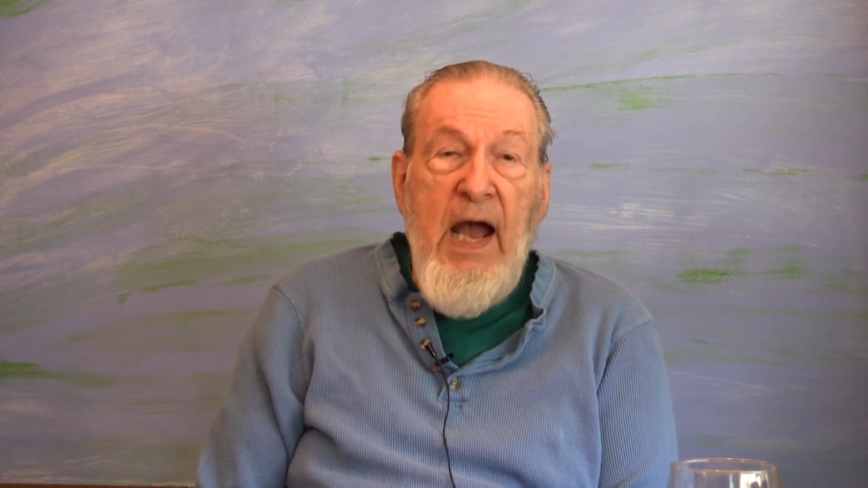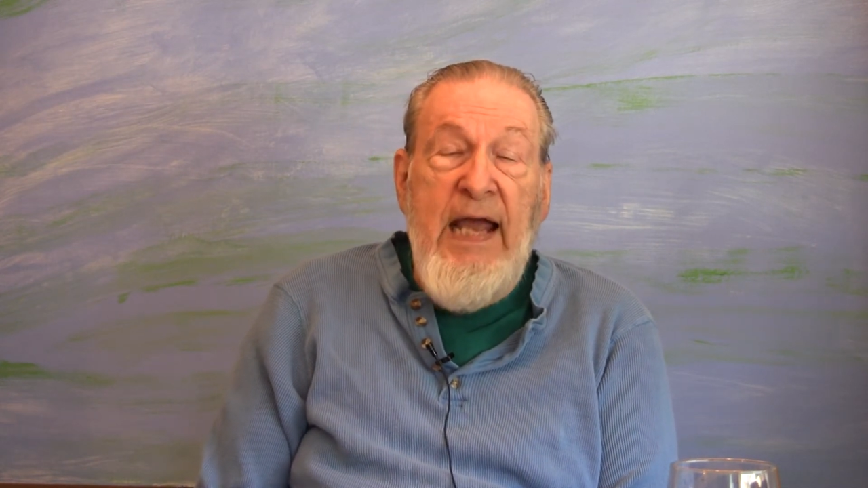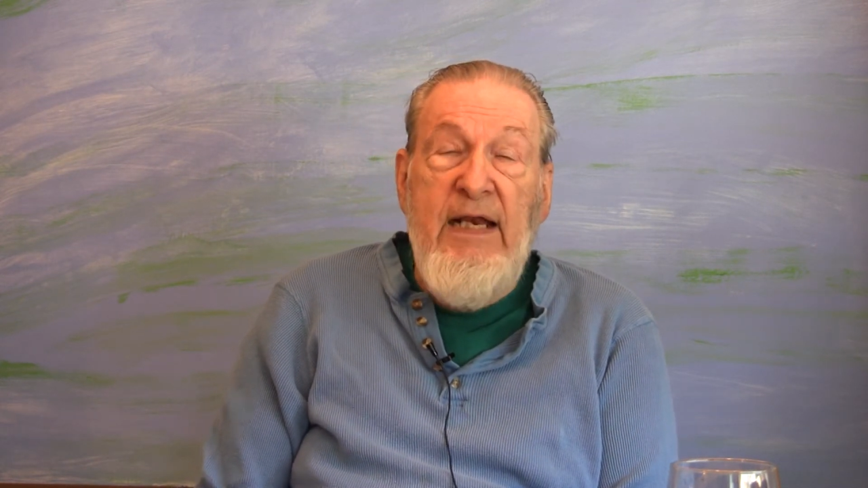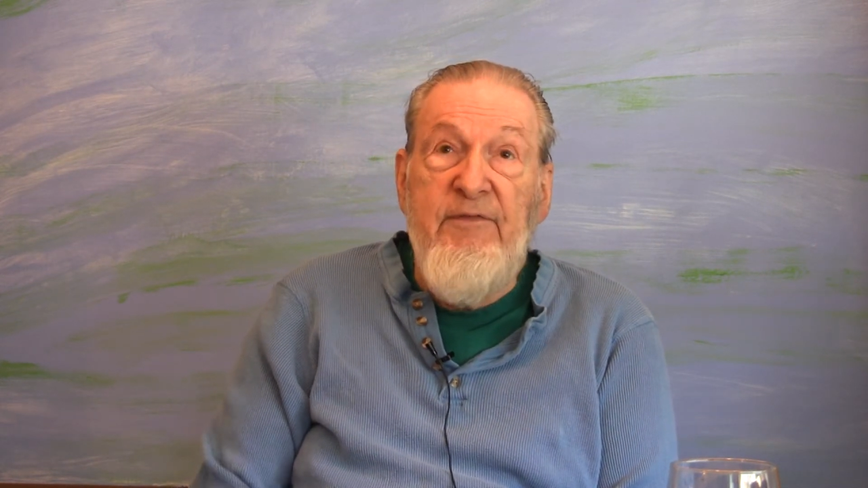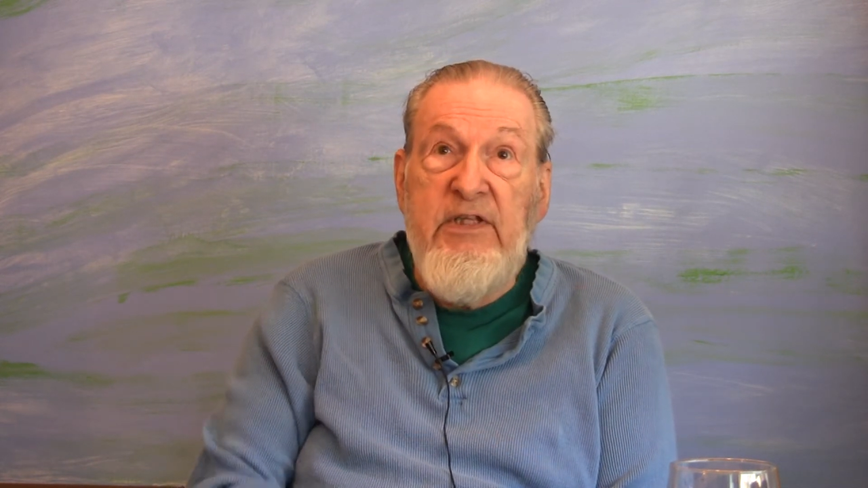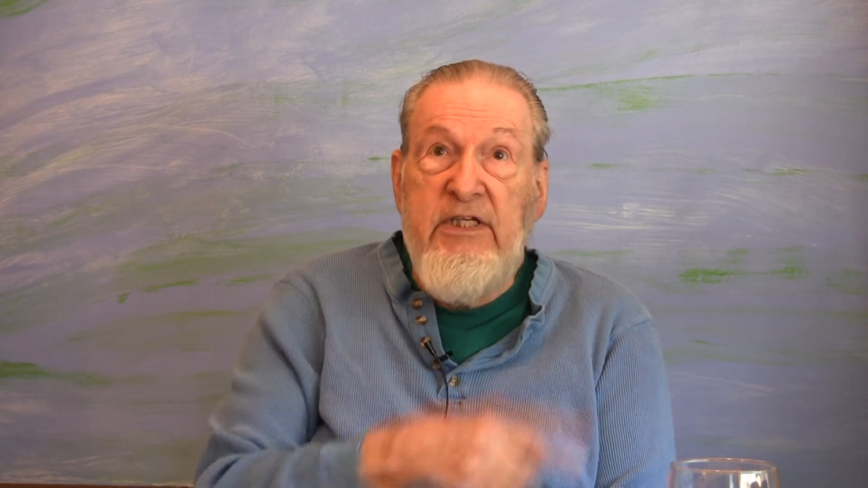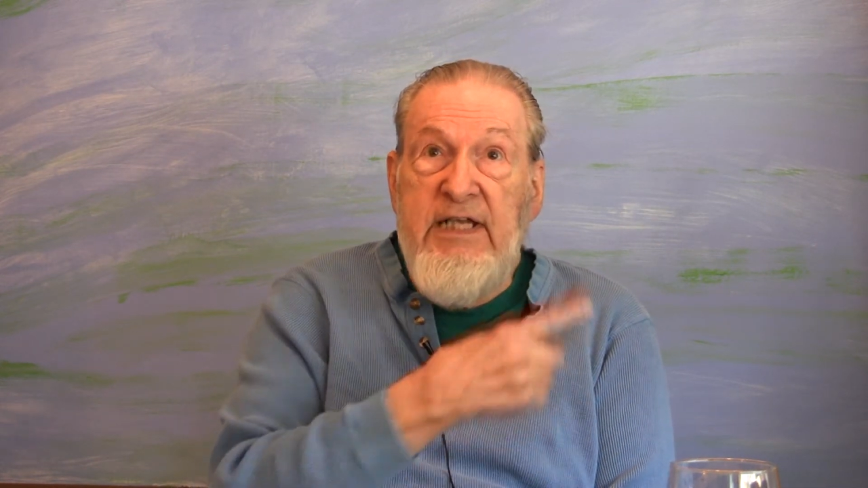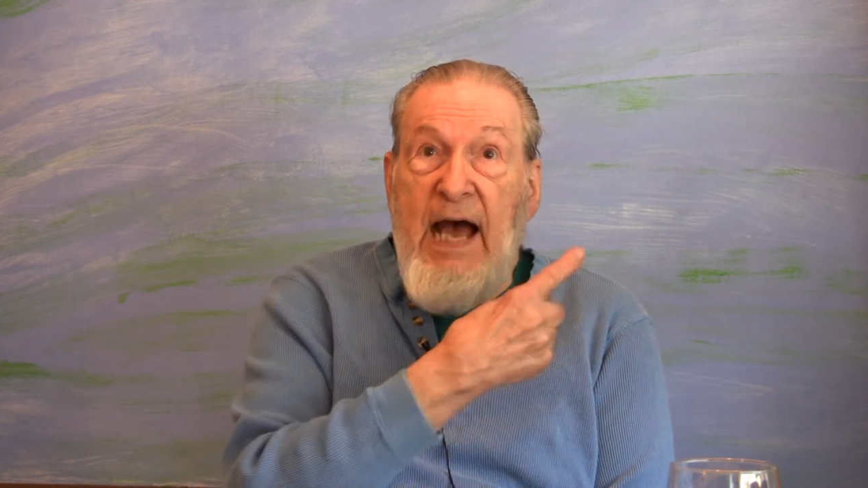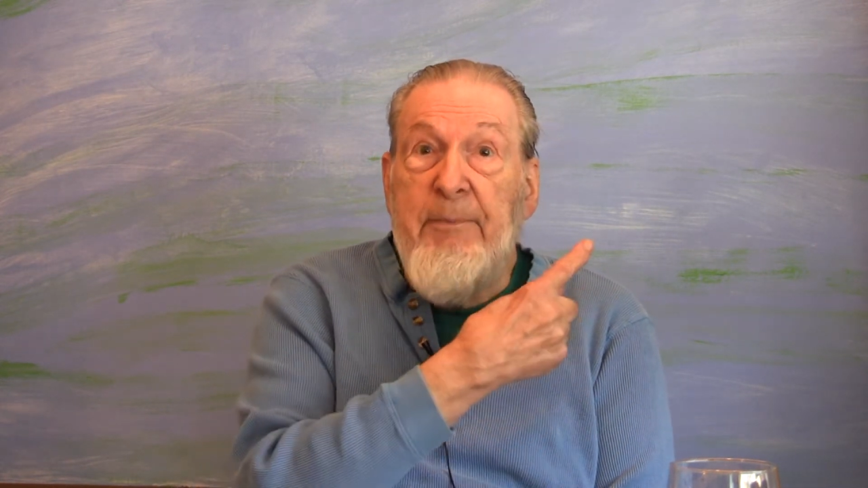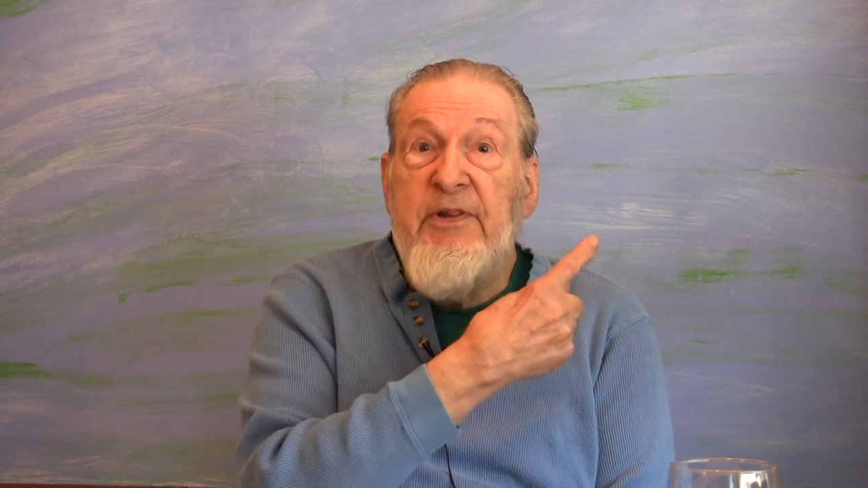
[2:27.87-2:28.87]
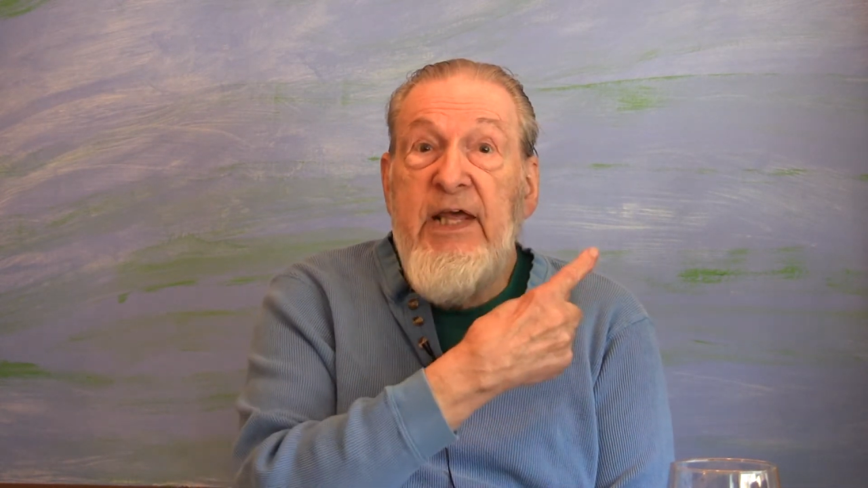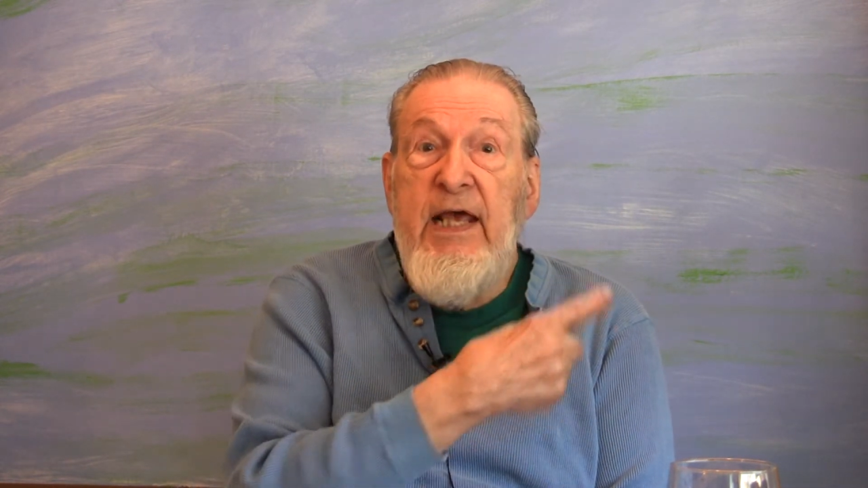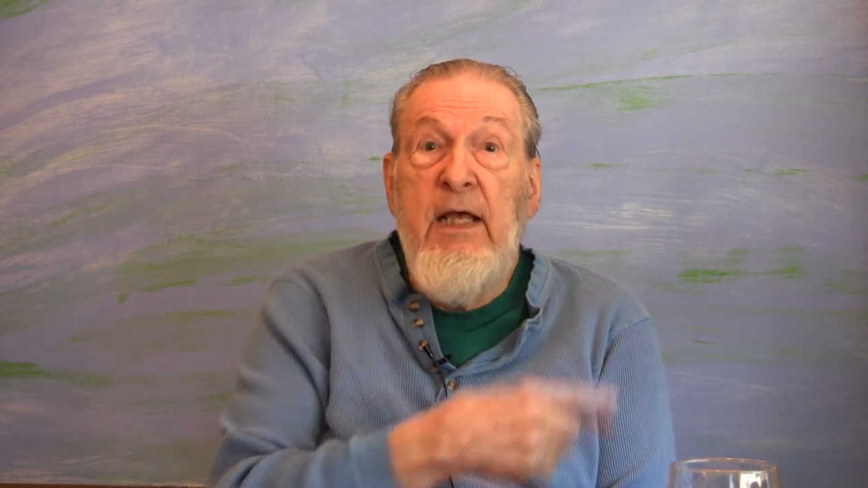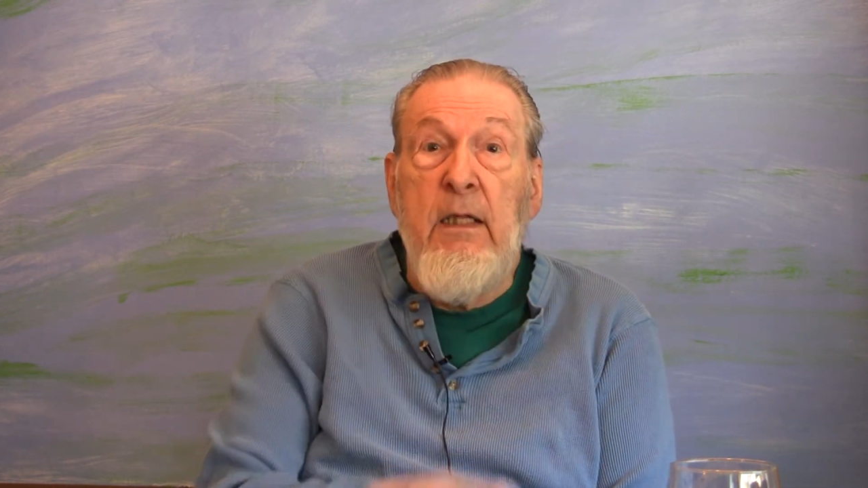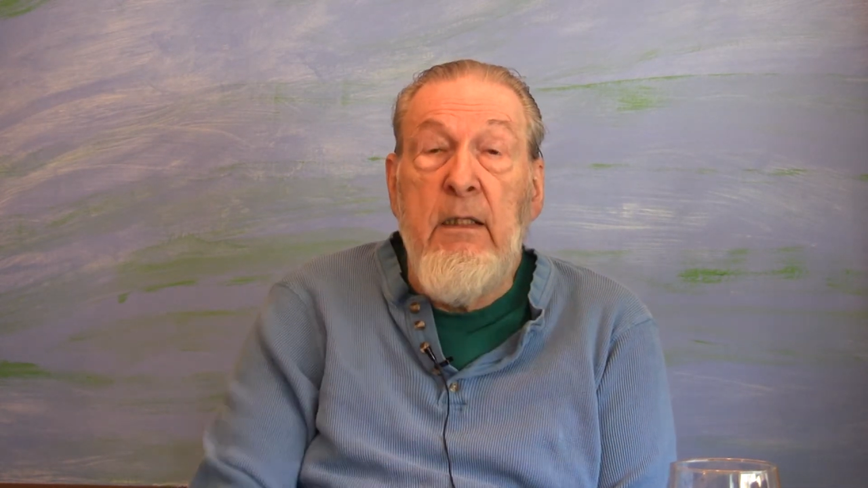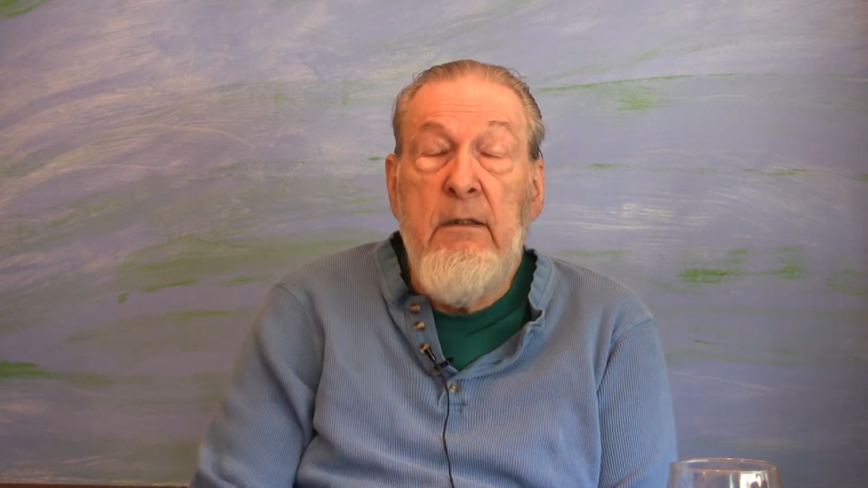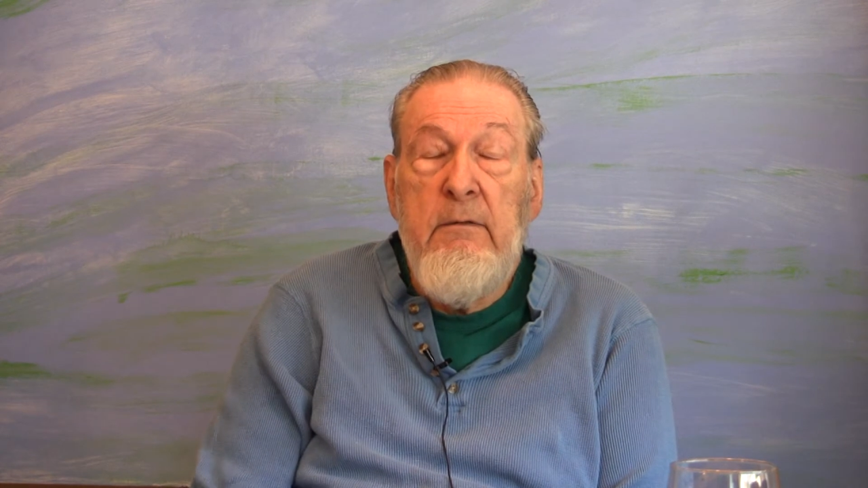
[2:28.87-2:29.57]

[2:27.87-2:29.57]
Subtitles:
I live at the top of the hill."